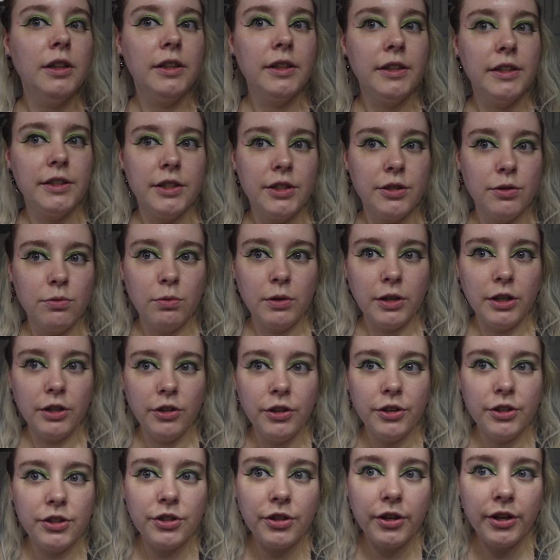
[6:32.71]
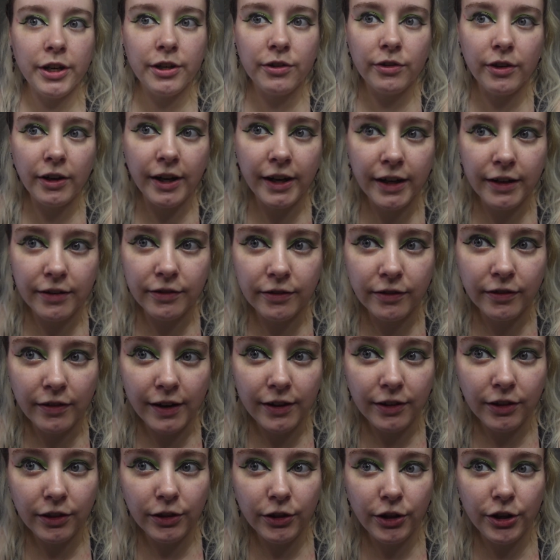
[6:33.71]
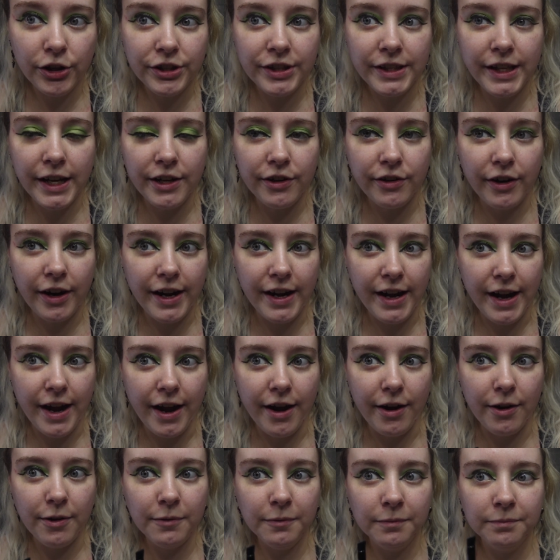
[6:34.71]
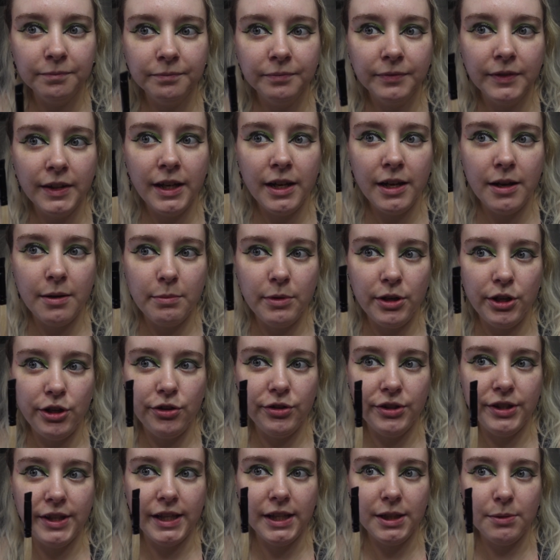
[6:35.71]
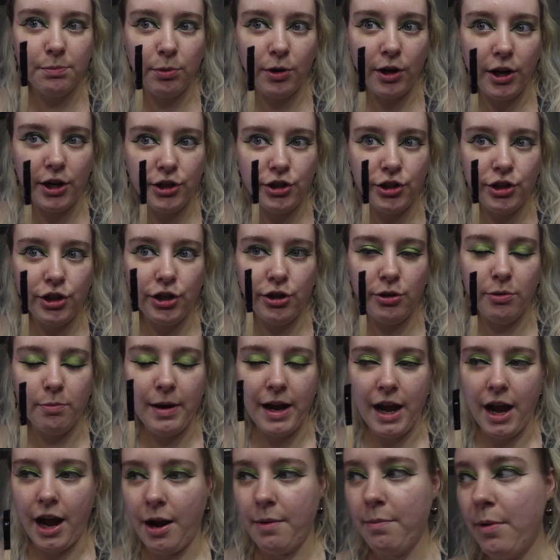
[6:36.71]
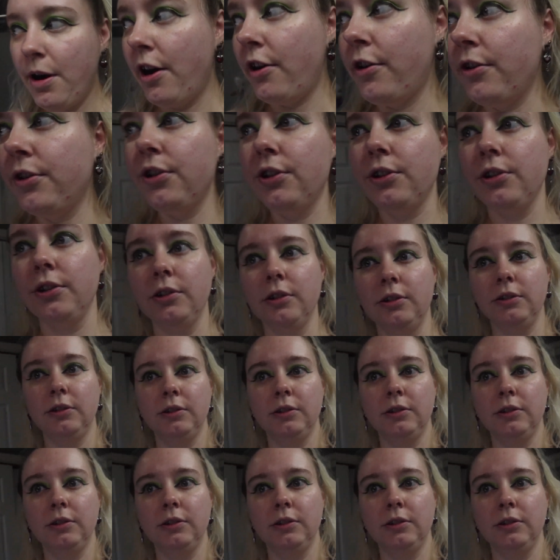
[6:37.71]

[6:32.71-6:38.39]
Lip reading: This is what it looks like right now. I'm going to use this brush to do my eyebrows.